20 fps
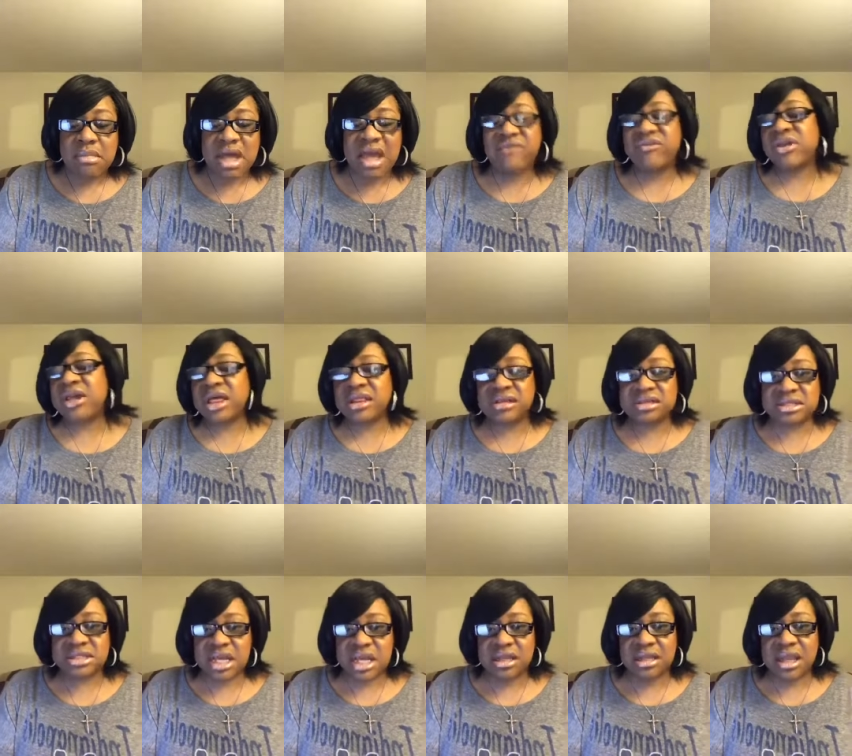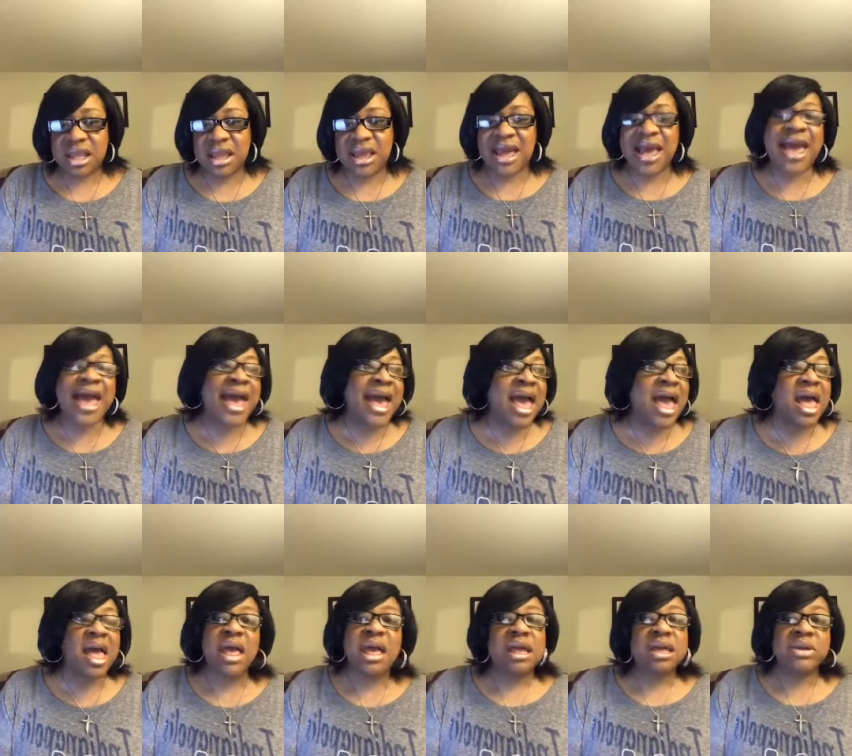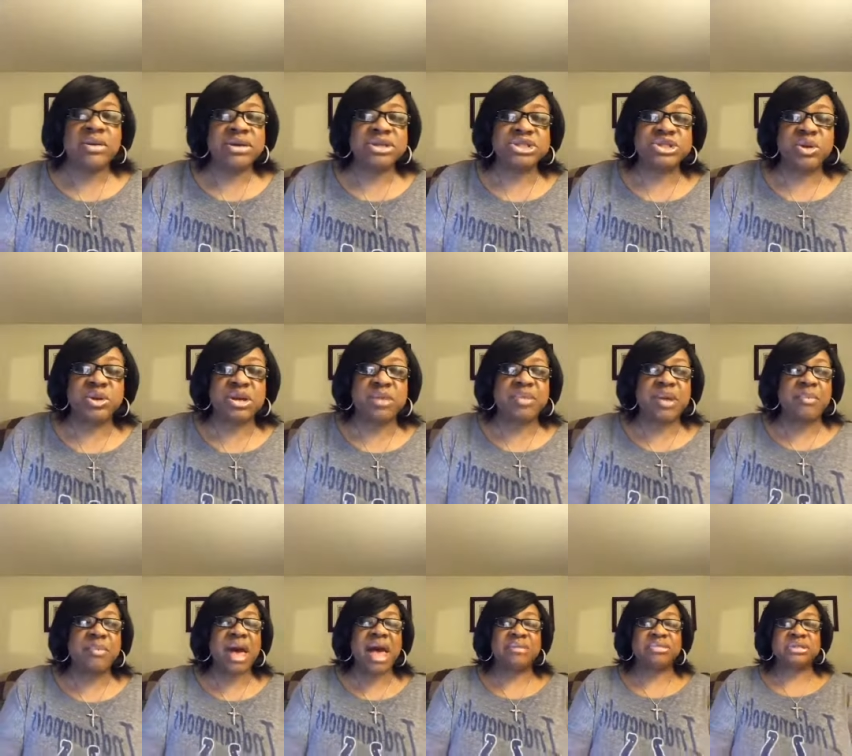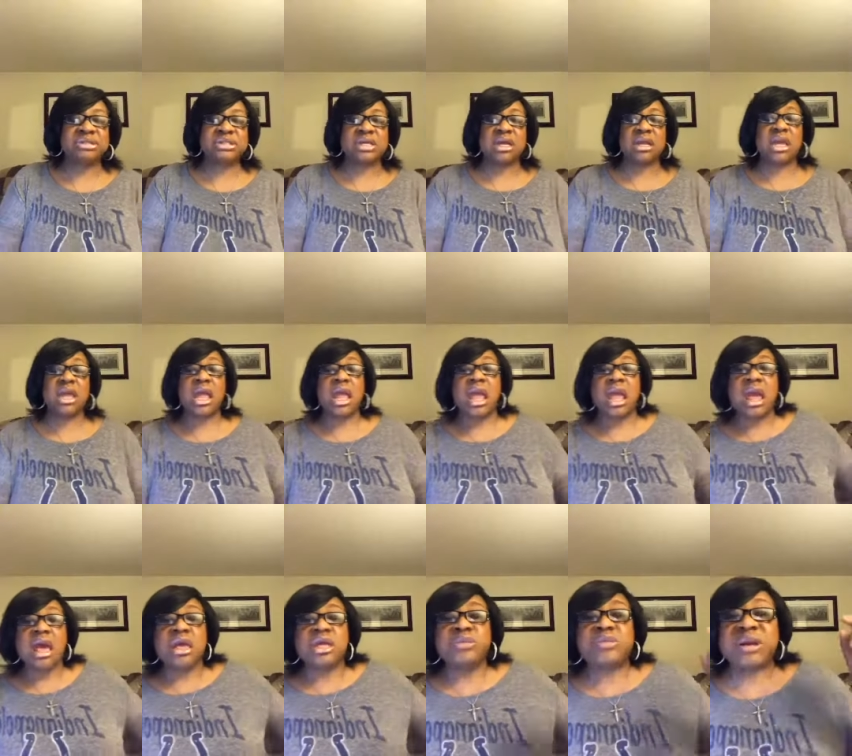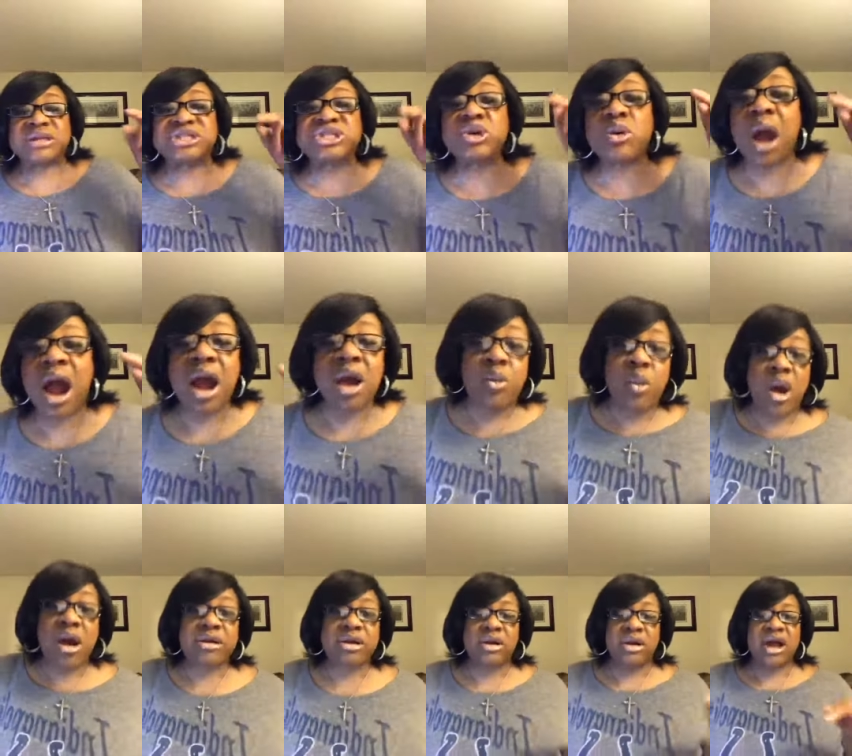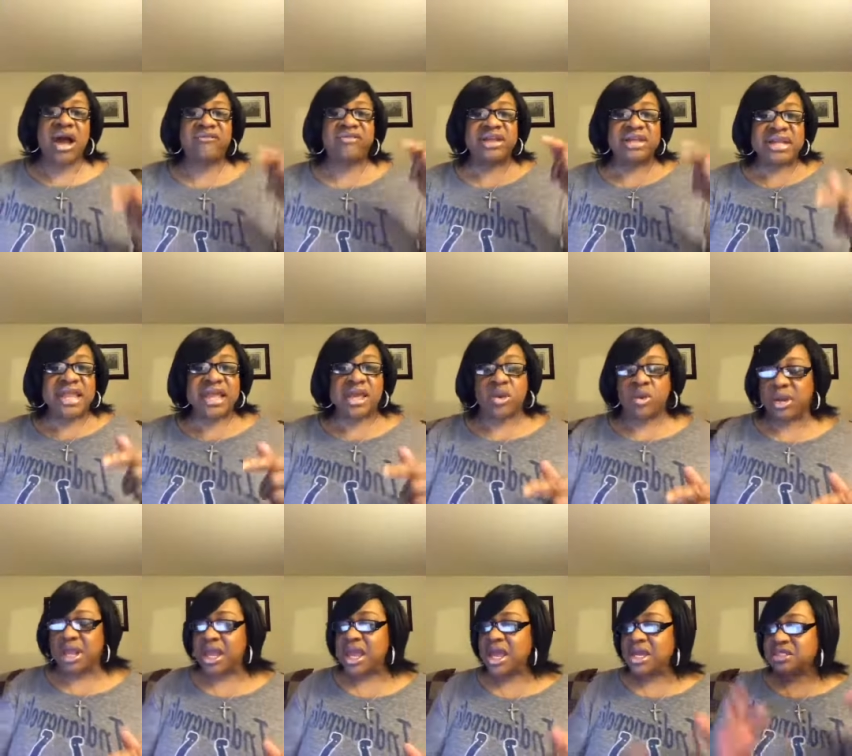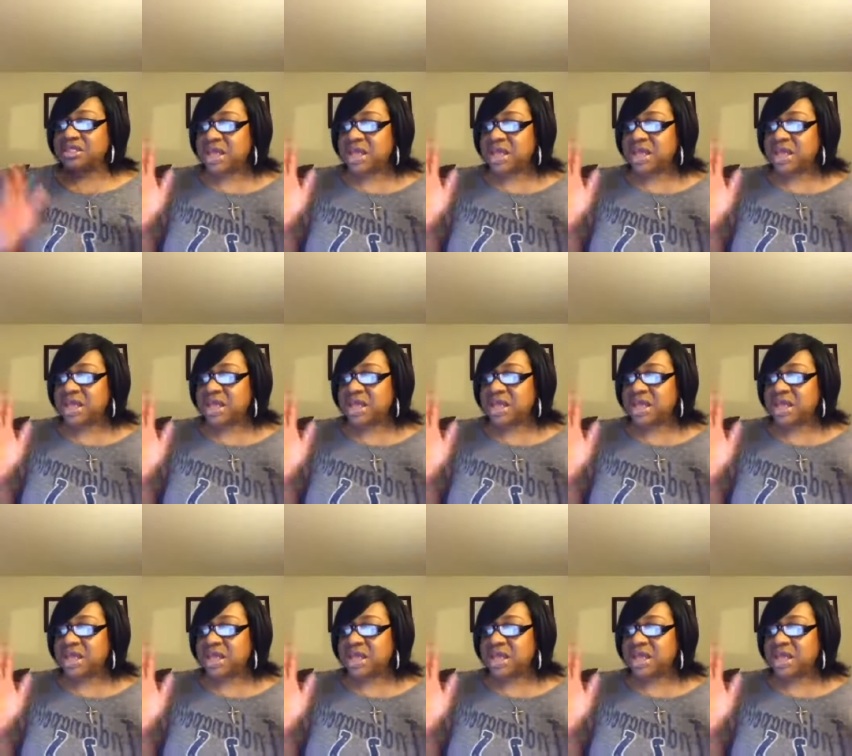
Every other Sunday. You ain't showing up at Bible study. But you are a worker of iniquity.